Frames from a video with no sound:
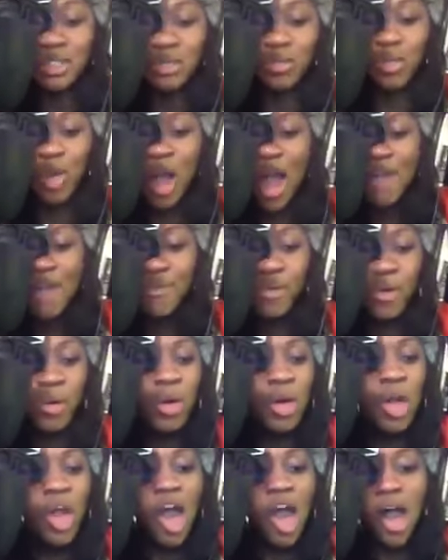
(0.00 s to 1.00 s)
of
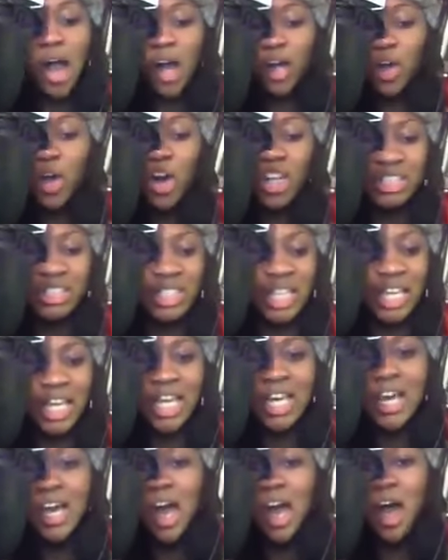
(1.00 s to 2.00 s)
Rival,
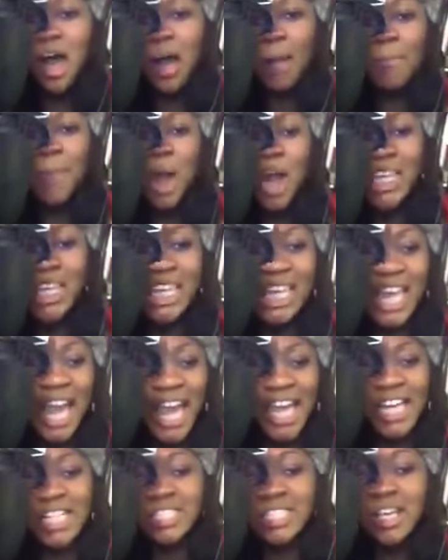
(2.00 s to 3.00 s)
Cozzy, Murky
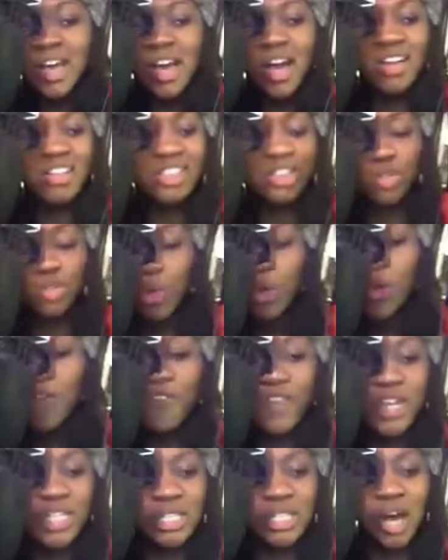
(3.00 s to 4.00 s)
Ace, Screw
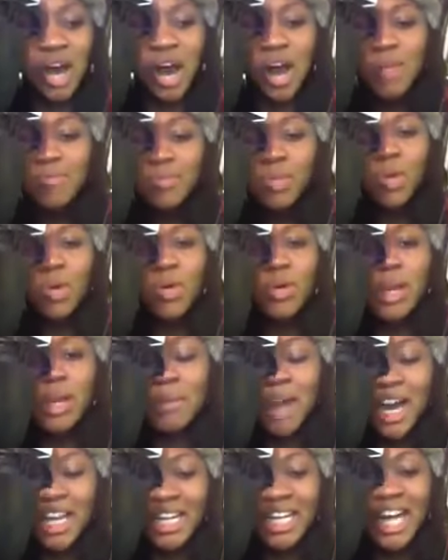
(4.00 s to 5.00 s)
Fizzer, all
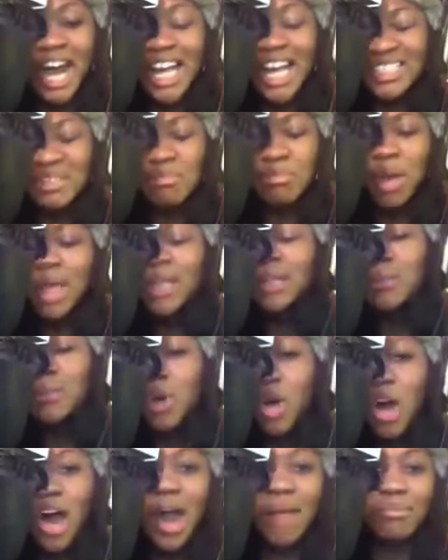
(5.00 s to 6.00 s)
them kind of guys, many more.